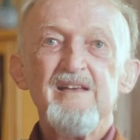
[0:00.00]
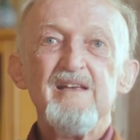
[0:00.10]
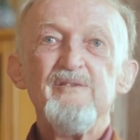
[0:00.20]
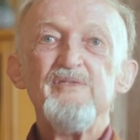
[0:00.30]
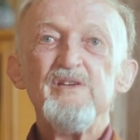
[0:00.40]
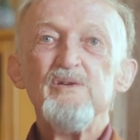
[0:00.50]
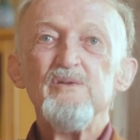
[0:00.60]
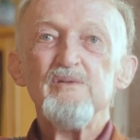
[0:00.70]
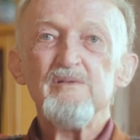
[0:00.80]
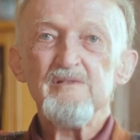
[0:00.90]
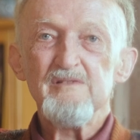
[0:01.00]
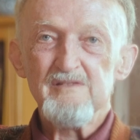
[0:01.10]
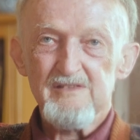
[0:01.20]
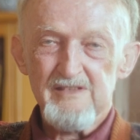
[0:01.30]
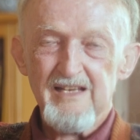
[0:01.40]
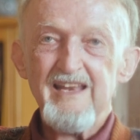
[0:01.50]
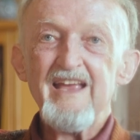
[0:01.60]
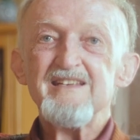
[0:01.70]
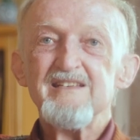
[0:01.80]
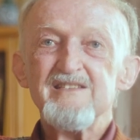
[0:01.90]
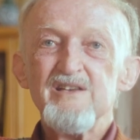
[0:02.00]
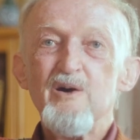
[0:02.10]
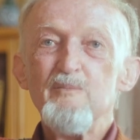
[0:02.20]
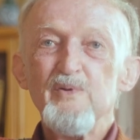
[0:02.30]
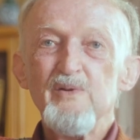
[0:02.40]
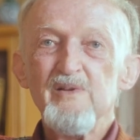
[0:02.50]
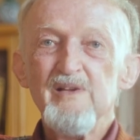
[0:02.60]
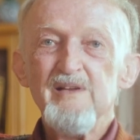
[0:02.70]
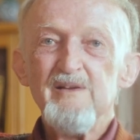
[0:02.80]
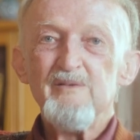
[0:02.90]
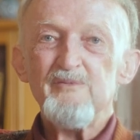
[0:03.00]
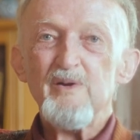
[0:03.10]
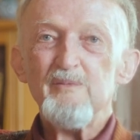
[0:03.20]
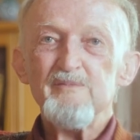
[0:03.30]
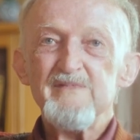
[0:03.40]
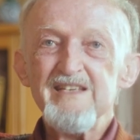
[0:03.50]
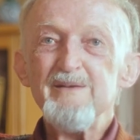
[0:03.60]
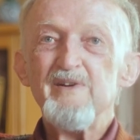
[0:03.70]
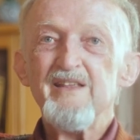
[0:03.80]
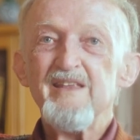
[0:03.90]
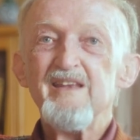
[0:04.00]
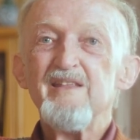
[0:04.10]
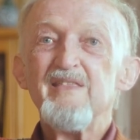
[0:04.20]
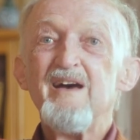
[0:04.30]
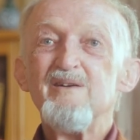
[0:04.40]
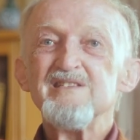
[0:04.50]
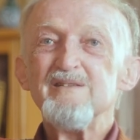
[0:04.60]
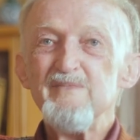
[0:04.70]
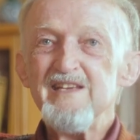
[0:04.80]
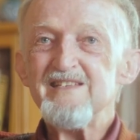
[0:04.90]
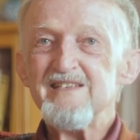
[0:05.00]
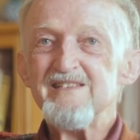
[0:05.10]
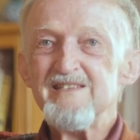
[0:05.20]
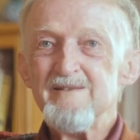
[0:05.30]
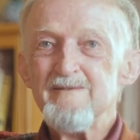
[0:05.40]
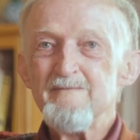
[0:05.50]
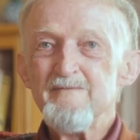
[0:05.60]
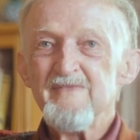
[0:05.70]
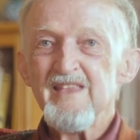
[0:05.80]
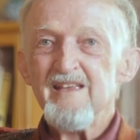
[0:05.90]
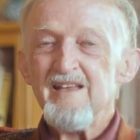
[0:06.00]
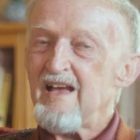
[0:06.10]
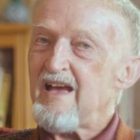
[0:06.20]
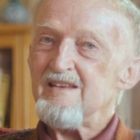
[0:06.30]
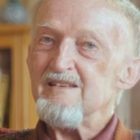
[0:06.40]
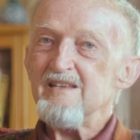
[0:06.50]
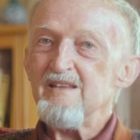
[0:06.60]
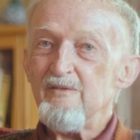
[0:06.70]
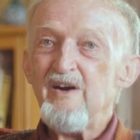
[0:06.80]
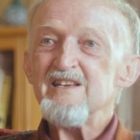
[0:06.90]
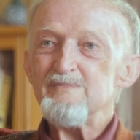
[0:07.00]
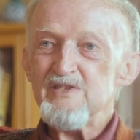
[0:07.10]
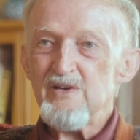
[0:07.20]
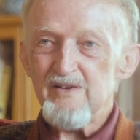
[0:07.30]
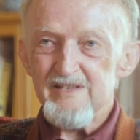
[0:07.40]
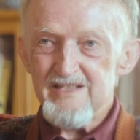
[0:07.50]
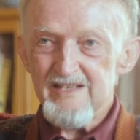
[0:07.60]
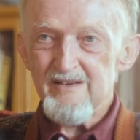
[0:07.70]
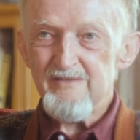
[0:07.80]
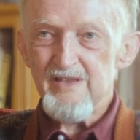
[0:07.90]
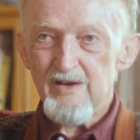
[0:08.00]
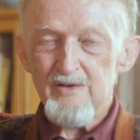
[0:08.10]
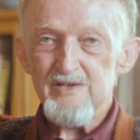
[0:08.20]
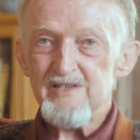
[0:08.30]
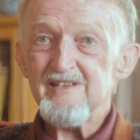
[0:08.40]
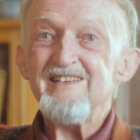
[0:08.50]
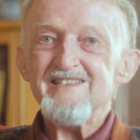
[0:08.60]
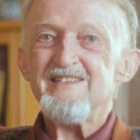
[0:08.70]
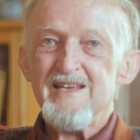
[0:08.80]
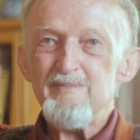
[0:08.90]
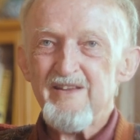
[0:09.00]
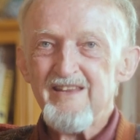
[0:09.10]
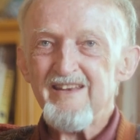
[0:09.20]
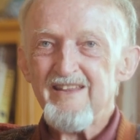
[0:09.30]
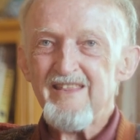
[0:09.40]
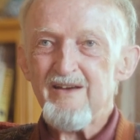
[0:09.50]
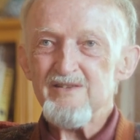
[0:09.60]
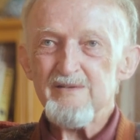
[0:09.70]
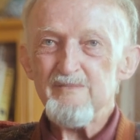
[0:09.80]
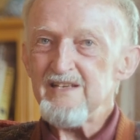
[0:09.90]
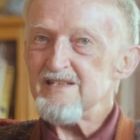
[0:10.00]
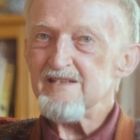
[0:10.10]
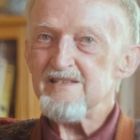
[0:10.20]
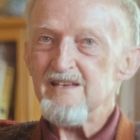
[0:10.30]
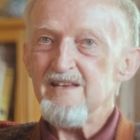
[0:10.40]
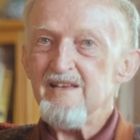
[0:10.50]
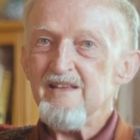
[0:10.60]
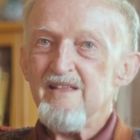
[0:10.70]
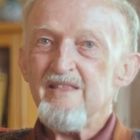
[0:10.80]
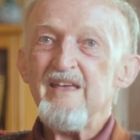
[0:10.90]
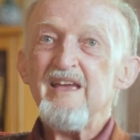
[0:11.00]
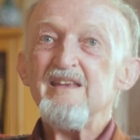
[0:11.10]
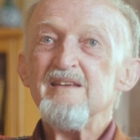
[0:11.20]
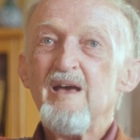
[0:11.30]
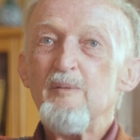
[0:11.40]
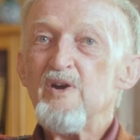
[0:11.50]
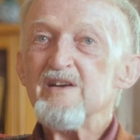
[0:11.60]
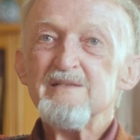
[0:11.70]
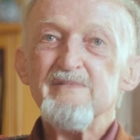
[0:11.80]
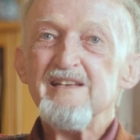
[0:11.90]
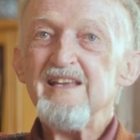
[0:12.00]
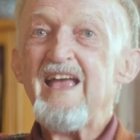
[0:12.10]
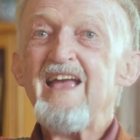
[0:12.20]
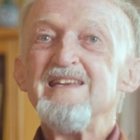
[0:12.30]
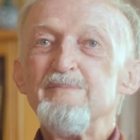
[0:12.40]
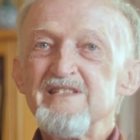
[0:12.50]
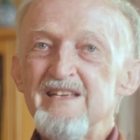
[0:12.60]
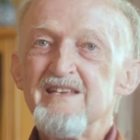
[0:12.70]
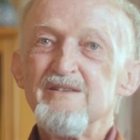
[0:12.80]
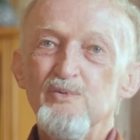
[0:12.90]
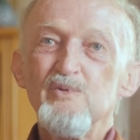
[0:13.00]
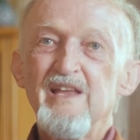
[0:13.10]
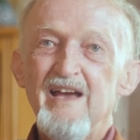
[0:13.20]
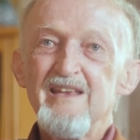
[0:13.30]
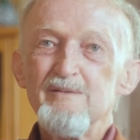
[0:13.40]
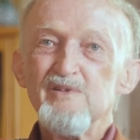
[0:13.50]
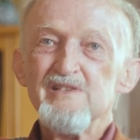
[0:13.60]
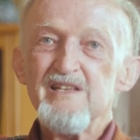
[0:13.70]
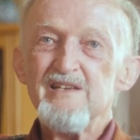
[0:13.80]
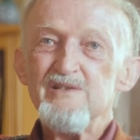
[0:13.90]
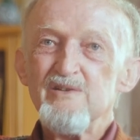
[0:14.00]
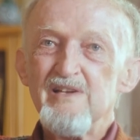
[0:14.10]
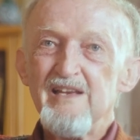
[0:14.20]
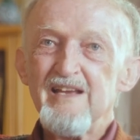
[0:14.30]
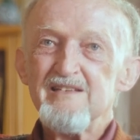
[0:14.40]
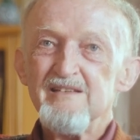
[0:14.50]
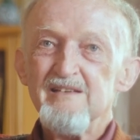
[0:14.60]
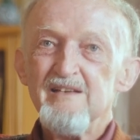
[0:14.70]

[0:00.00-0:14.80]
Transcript: If you collect a sample from deeper than a thousand meters, and the vast majority of the ocean is deeper than a thousand meters, then approximately 80% of all the animals that you collect